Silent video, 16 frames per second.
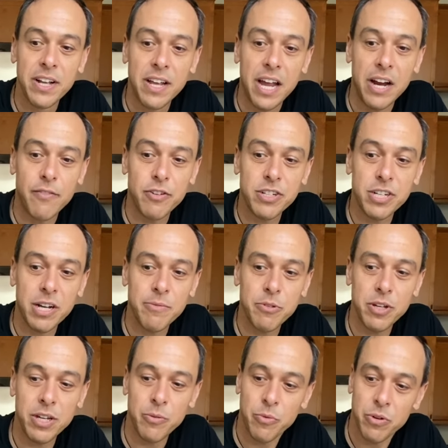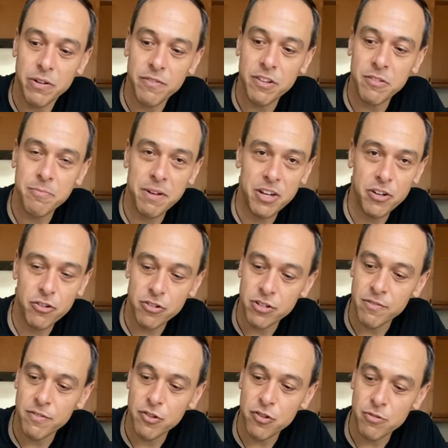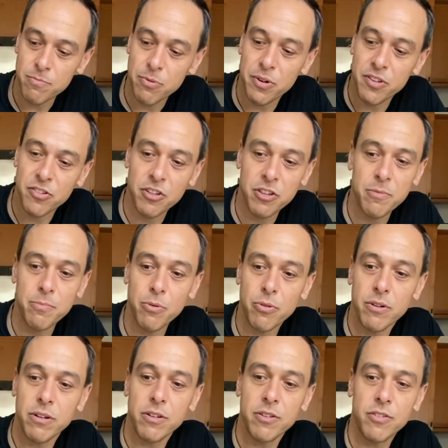Every time you hit one of these major division points on the board,